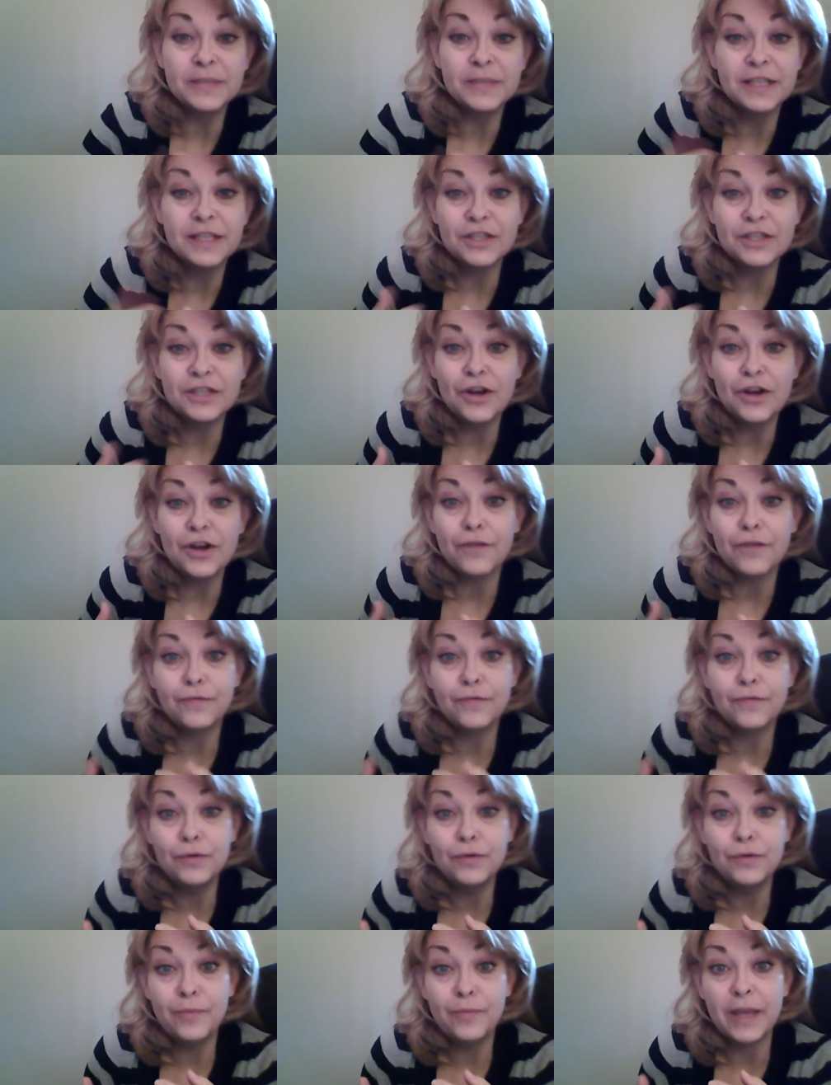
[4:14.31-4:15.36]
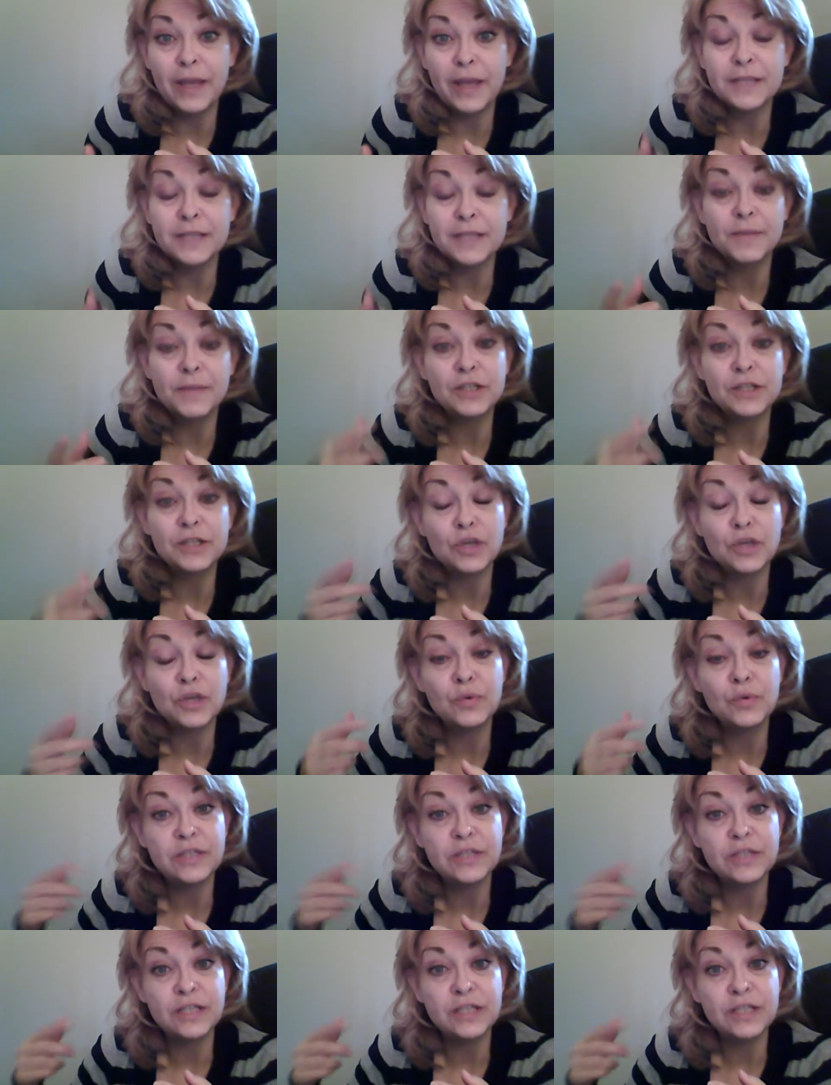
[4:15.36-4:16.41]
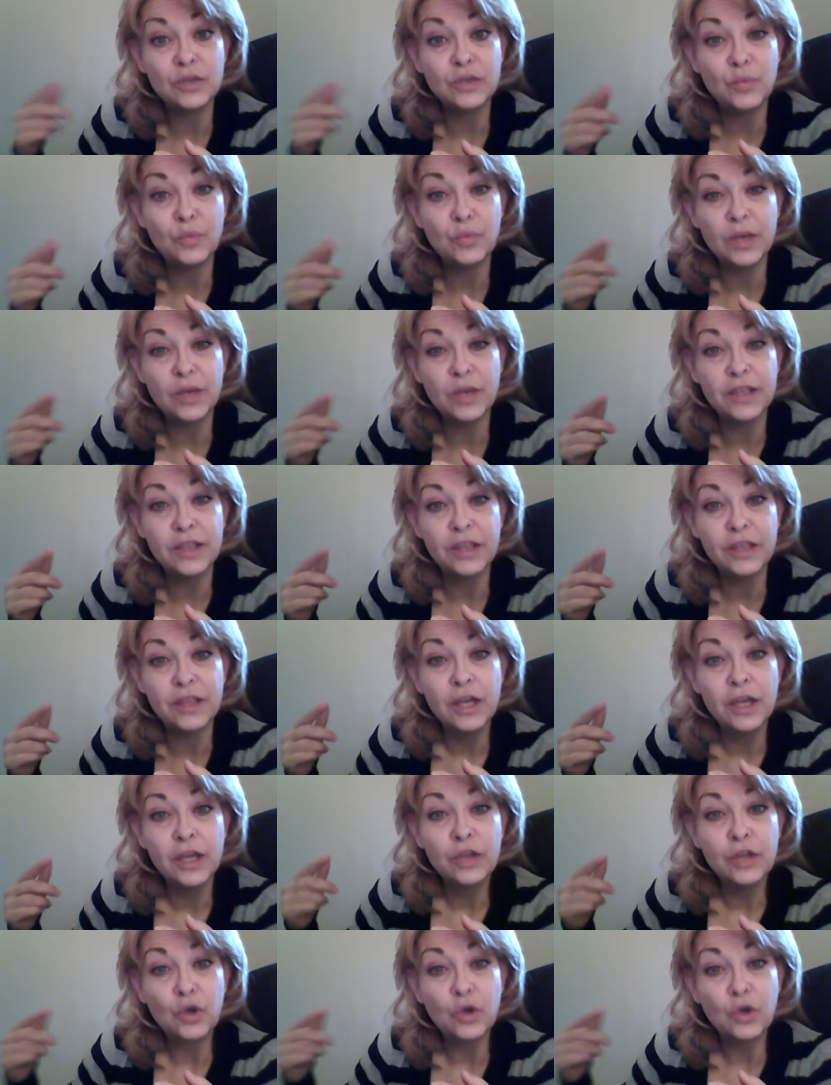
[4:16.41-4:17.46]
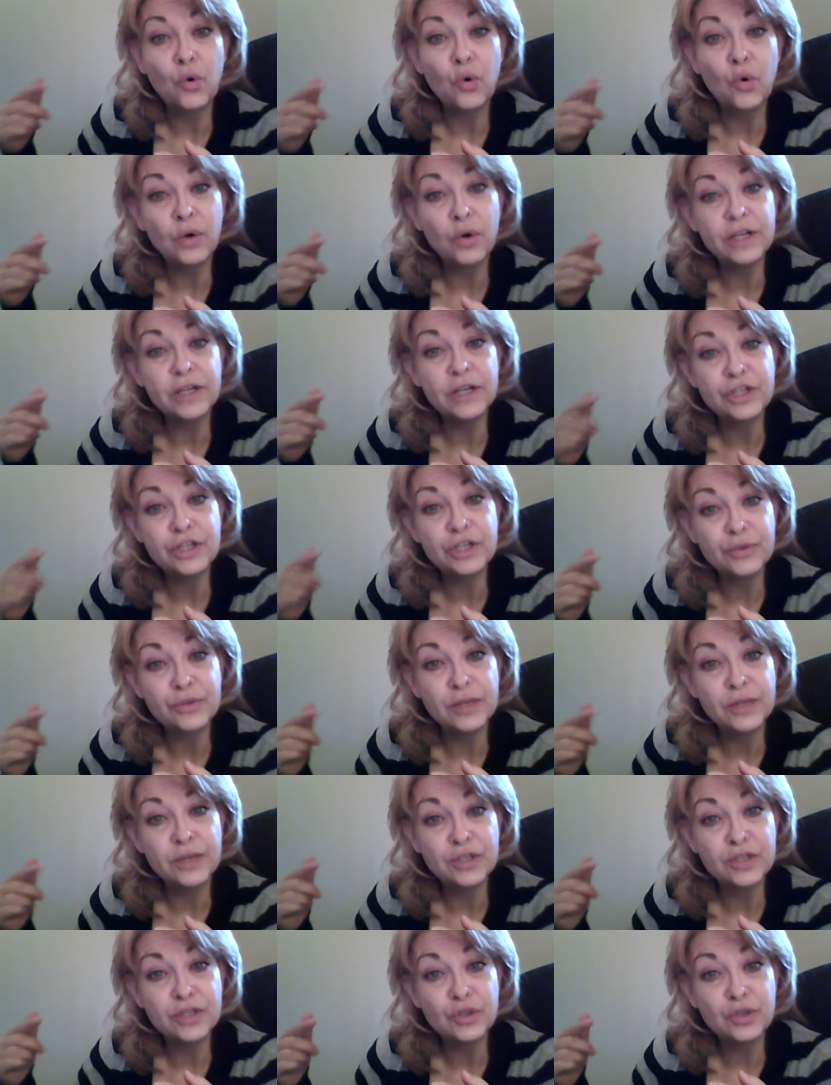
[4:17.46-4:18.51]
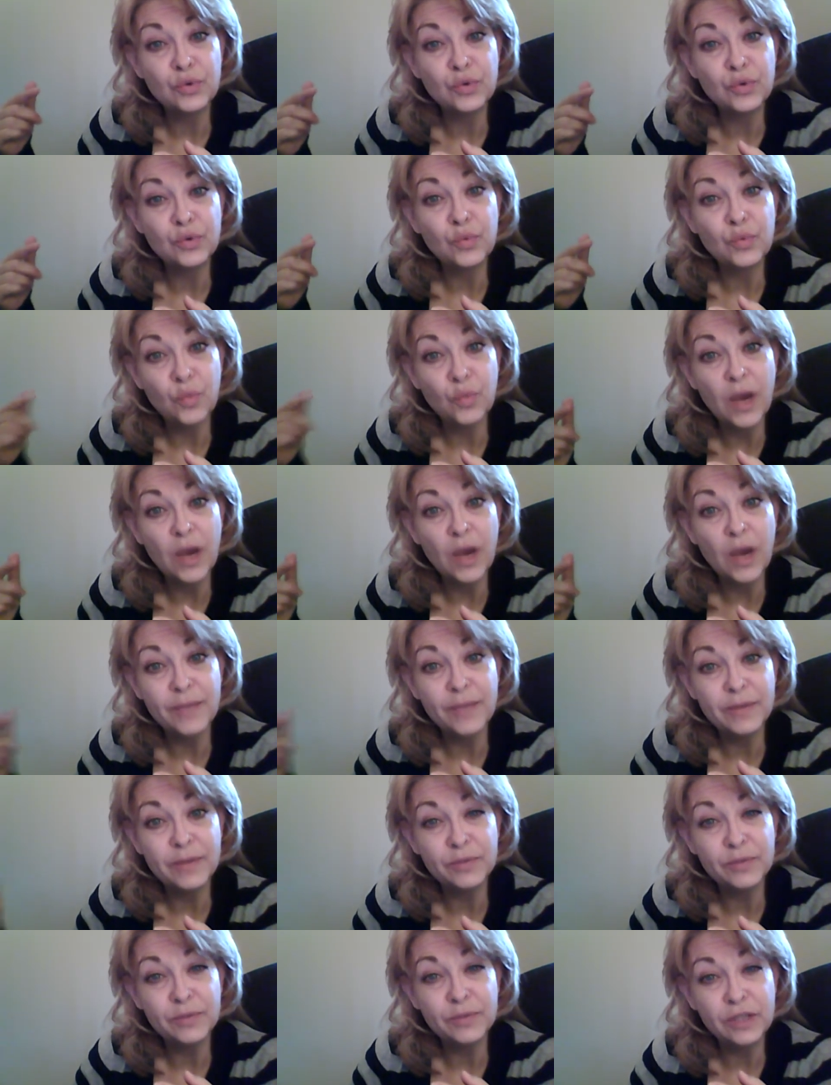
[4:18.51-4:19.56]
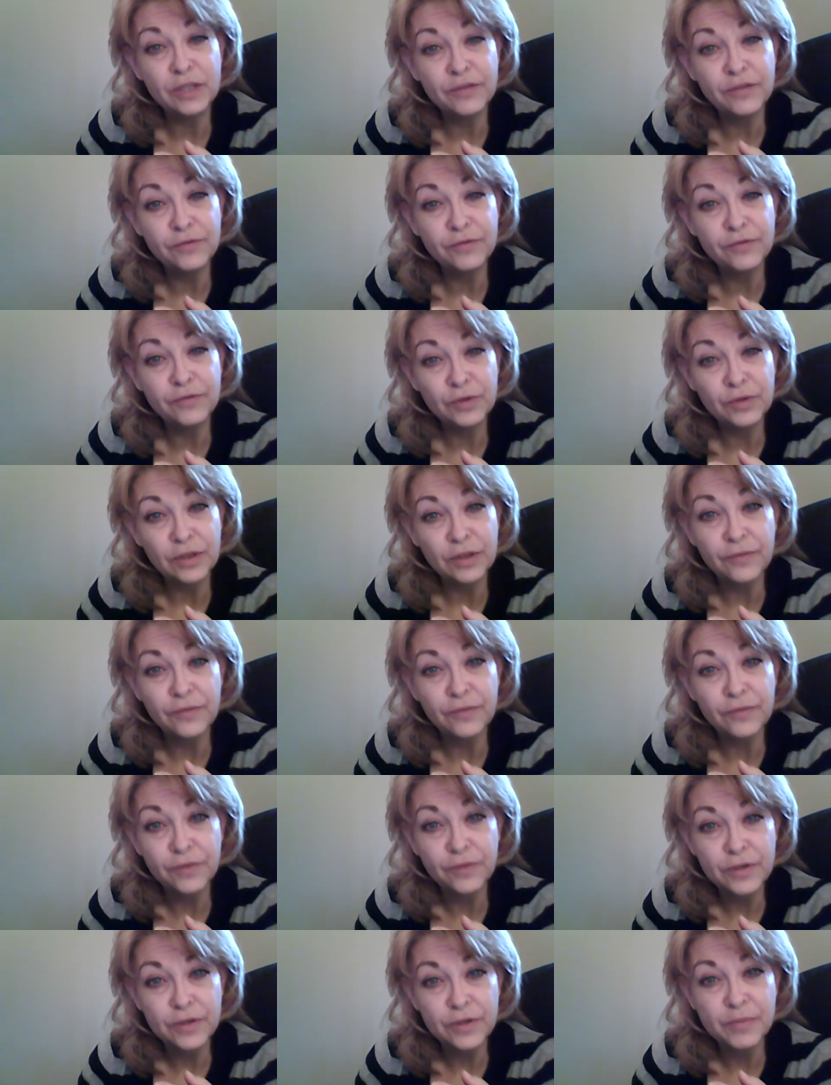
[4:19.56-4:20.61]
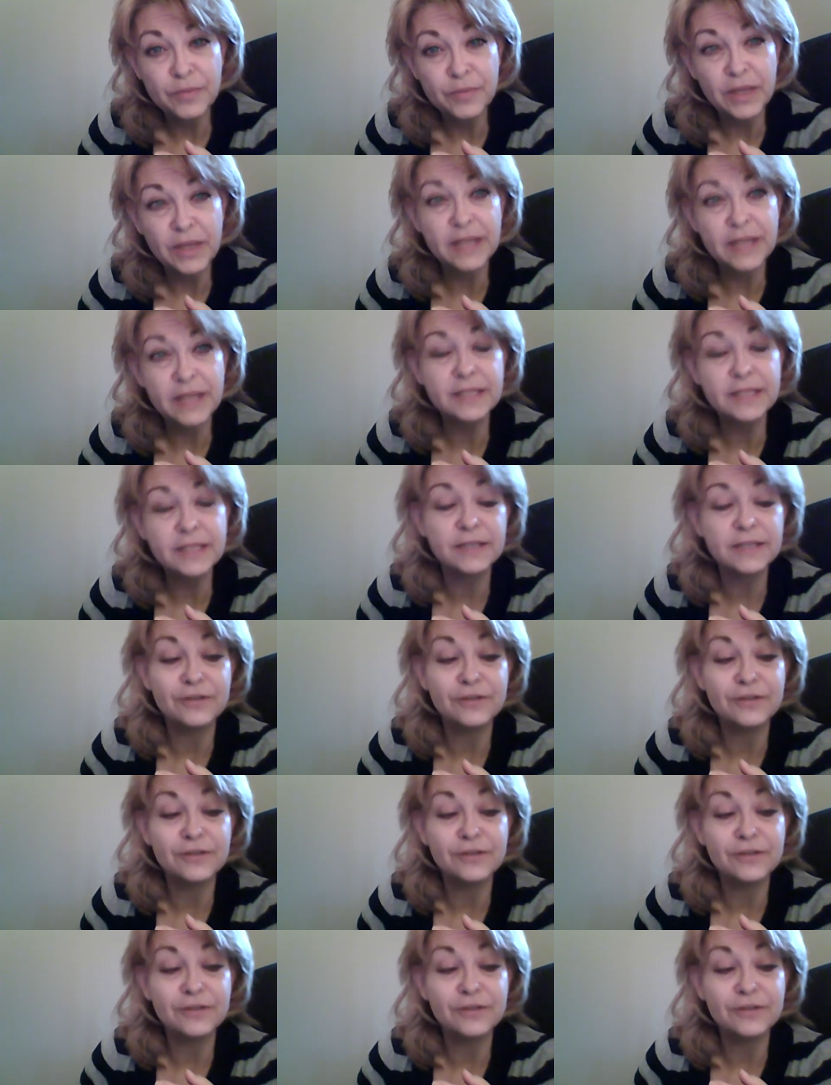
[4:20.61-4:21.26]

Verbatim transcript: They start food banks but don't deal with the core issue as to why people need food in the first place.